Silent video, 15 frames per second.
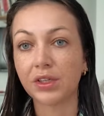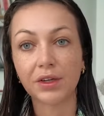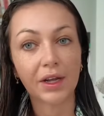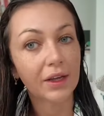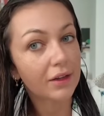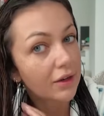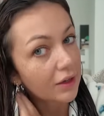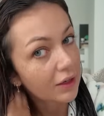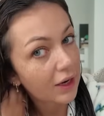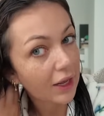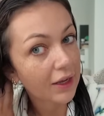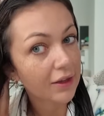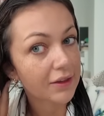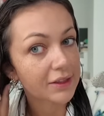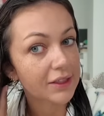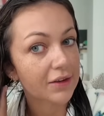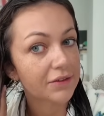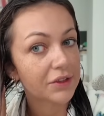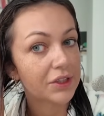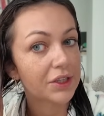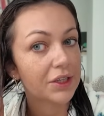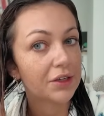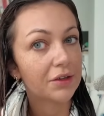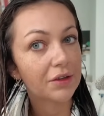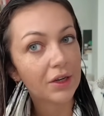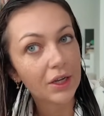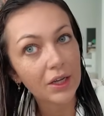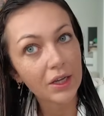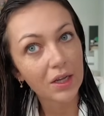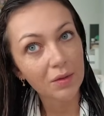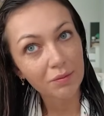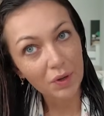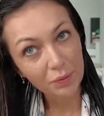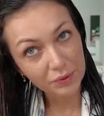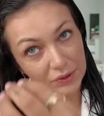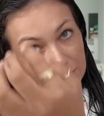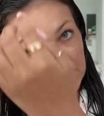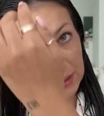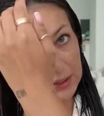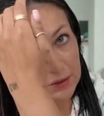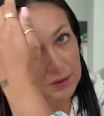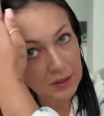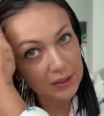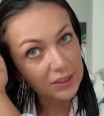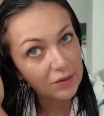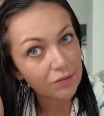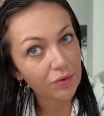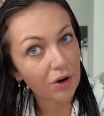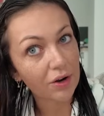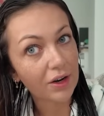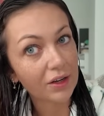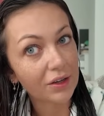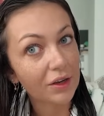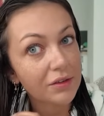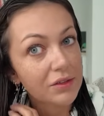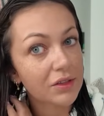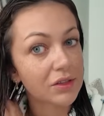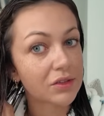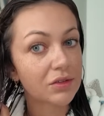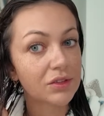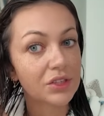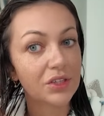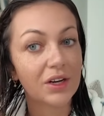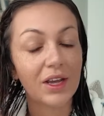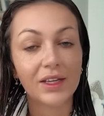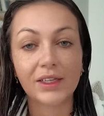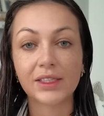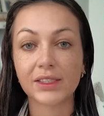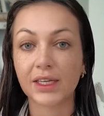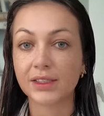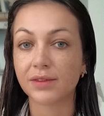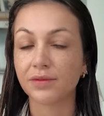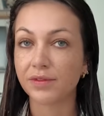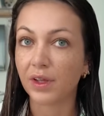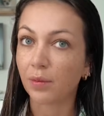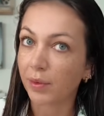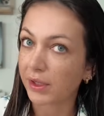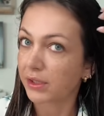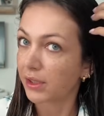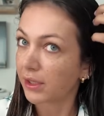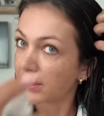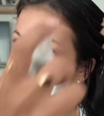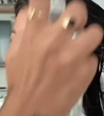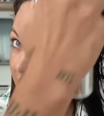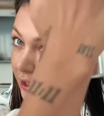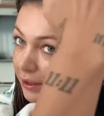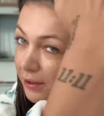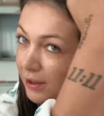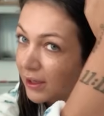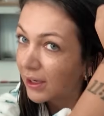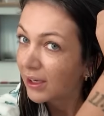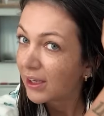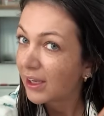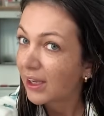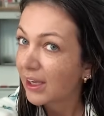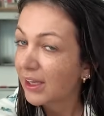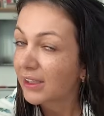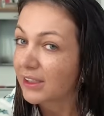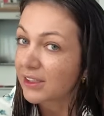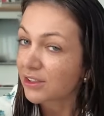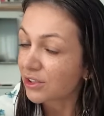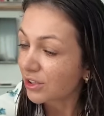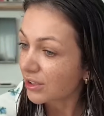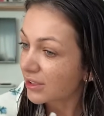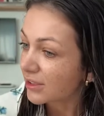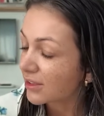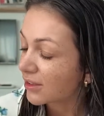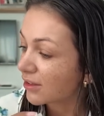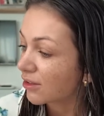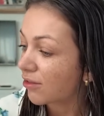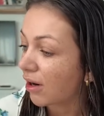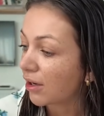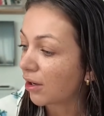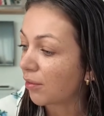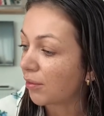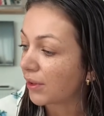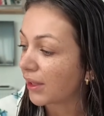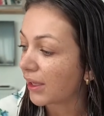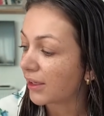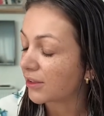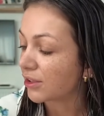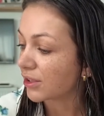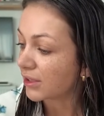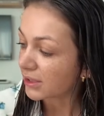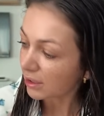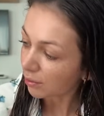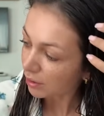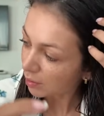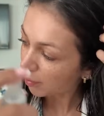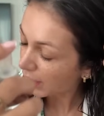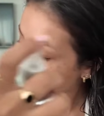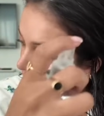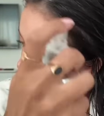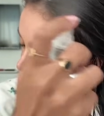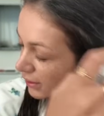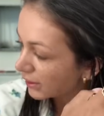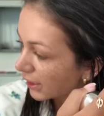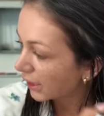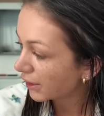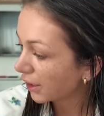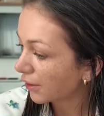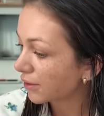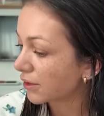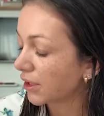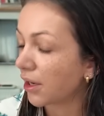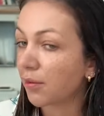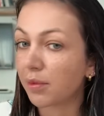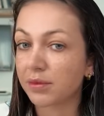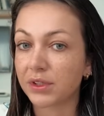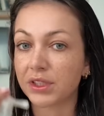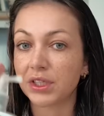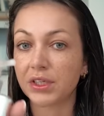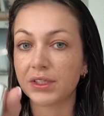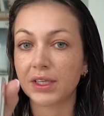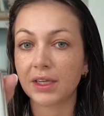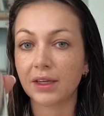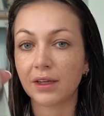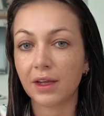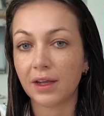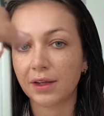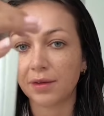unit later this afternoon, but between doing the tip run and going to the storage unit I need to get some filming done, so I need to just crack on with it and just deal with the pain and stay dosed up. I'm just using